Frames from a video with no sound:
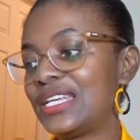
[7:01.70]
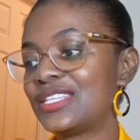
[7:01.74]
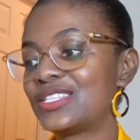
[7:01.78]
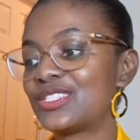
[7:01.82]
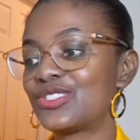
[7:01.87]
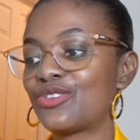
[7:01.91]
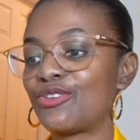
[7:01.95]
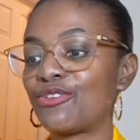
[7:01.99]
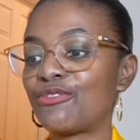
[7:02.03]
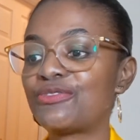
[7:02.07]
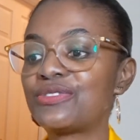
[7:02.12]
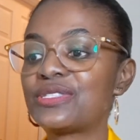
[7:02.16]

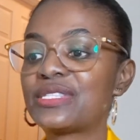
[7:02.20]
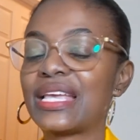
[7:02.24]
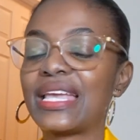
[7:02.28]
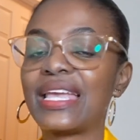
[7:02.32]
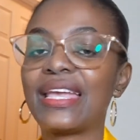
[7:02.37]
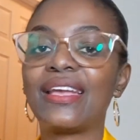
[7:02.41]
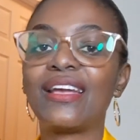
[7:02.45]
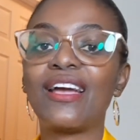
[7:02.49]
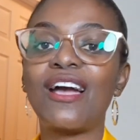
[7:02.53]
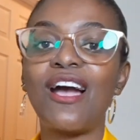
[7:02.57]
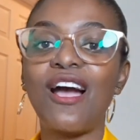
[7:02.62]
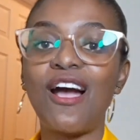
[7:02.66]
instead of
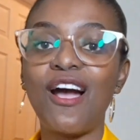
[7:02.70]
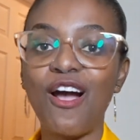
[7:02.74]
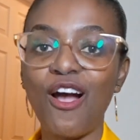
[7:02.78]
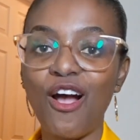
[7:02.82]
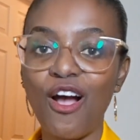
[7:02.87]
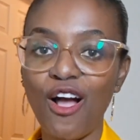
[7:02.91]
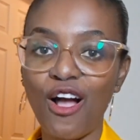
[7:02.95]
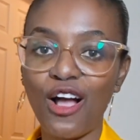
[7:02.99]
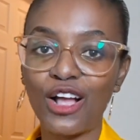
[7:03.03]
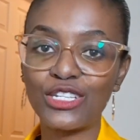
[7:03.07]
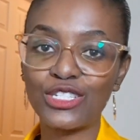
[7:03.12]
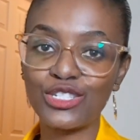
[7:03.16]
saying
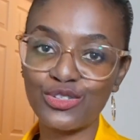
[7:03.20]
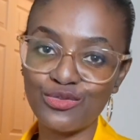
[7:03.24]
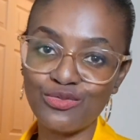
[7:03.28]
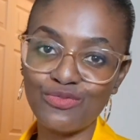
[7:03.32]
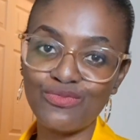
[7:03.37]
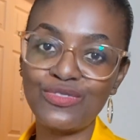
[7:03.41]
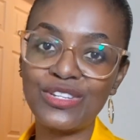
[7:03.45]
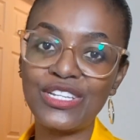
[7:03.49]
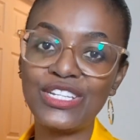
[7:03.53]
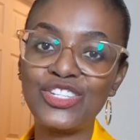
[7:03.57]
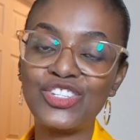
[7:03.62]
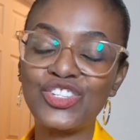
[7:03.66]
hard to
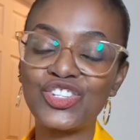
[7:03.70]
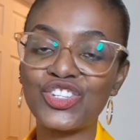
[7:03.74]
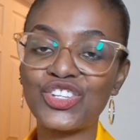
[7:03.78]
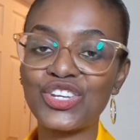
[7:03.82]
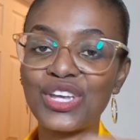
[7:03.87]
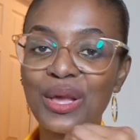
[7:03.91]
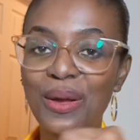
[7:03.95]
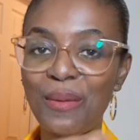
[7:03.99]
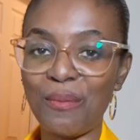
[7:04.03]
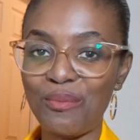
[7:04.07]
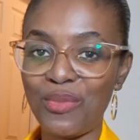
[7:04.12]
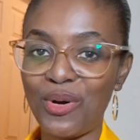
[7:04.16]

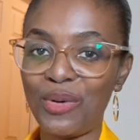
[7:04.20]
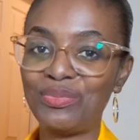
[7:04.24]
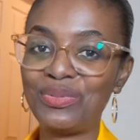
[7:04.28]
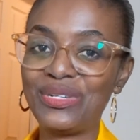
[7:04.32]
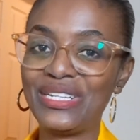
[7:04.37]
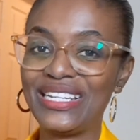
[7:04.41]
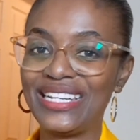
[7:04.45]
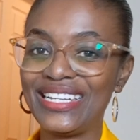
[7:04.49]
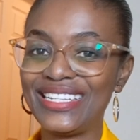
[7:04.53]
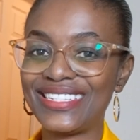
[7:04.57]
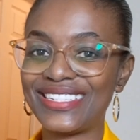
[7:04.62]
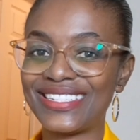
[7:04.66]
reach
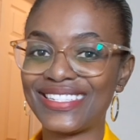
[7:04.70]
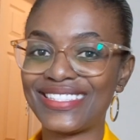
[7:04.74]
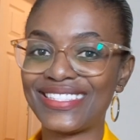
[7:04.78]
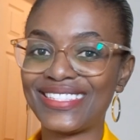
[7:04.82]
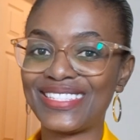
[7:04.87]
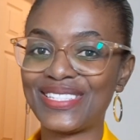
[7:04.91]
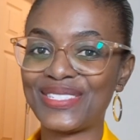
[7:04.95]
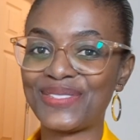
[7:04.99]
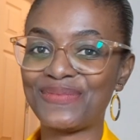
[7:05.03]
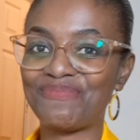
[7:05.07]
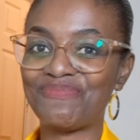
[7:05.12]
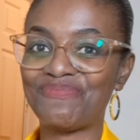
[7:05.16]
populations.